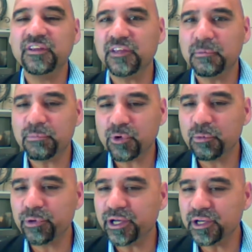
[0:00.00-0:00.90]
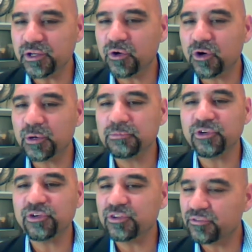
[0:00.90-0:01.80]
Gatekeepers
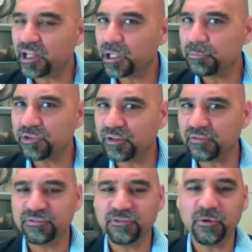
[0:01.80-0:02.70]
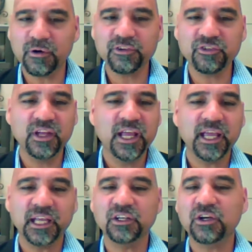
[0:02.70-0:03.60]
see the appropriate norms are
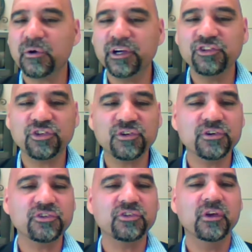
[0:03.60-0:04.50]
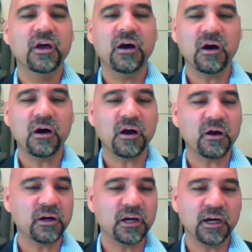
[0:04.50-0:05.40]
developed and enforced.
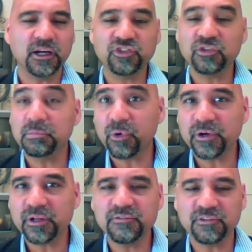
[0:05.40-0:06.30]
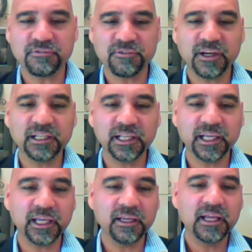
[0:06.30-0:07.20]
Encouragers are
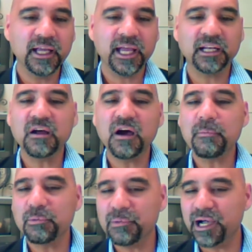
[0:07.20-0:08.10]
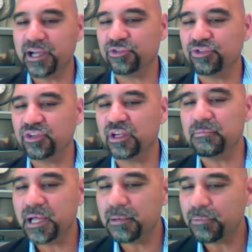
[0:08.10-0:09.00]
uh, supportive and friendly.
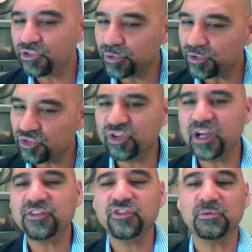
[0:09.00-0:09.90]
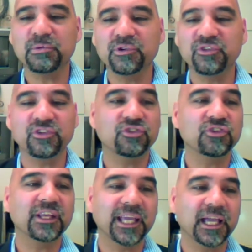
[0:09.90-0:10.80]
And compromisers get
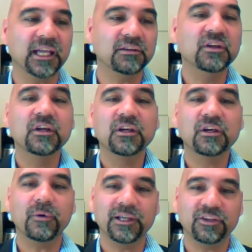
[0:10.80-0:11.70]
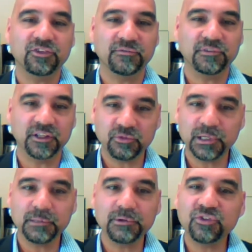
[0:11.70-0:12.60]
members to adjust their position to
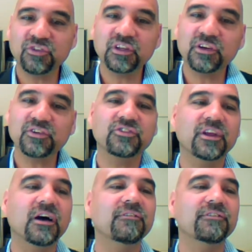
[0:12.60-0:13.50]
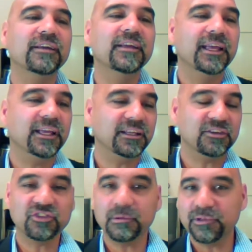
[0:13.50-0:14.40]
gain cohesiveness. Maybe you
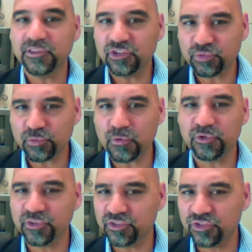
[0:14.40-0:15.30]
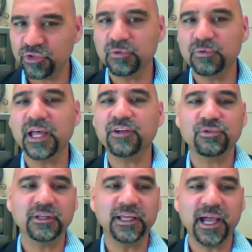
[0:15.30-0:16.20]
see yourself in some
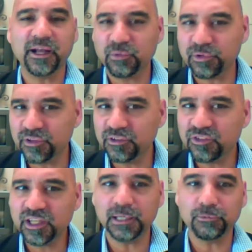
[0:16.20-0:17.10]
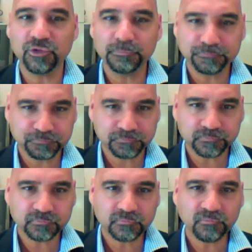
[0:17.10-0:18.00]
of these roles as you naturally
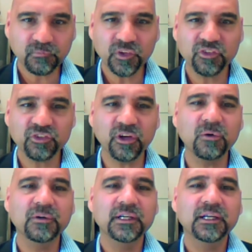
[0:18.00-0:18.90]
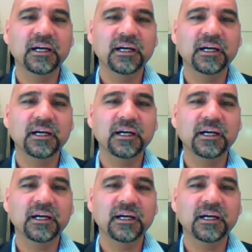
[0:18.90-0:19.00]
act within teams.